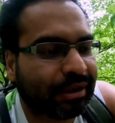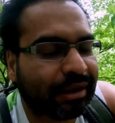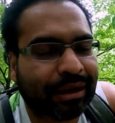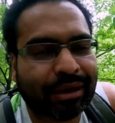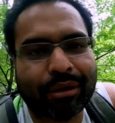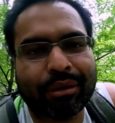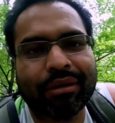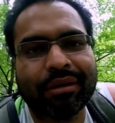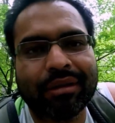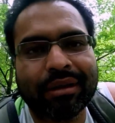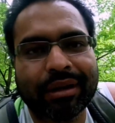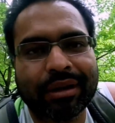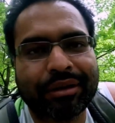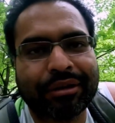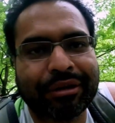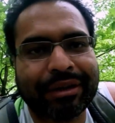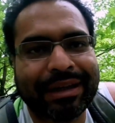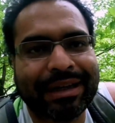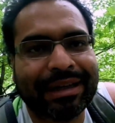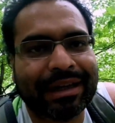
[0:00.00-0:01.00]
they call a
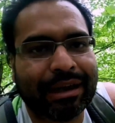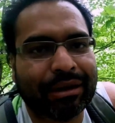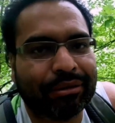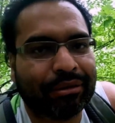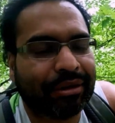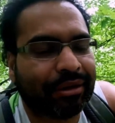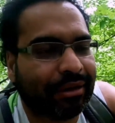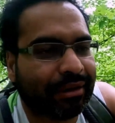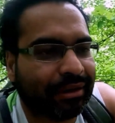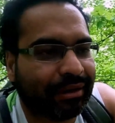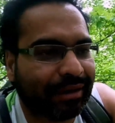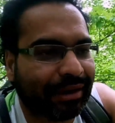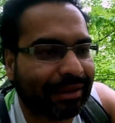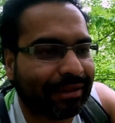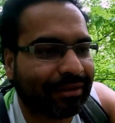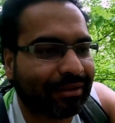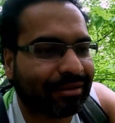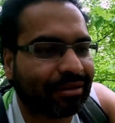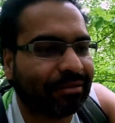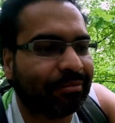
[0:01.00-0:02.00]
creek out here,
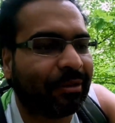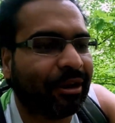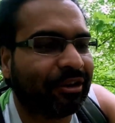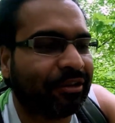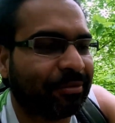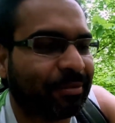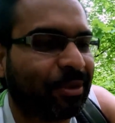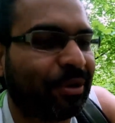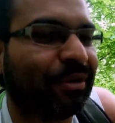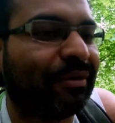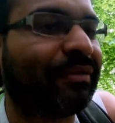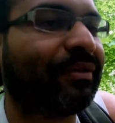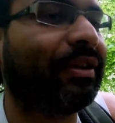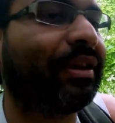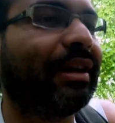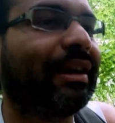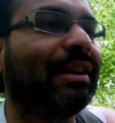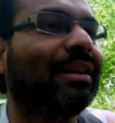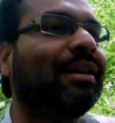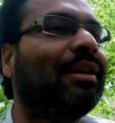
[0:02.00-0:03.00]
and this reminds me of
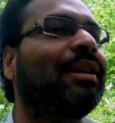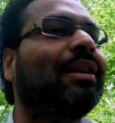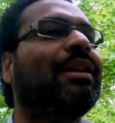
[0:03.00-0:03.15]
the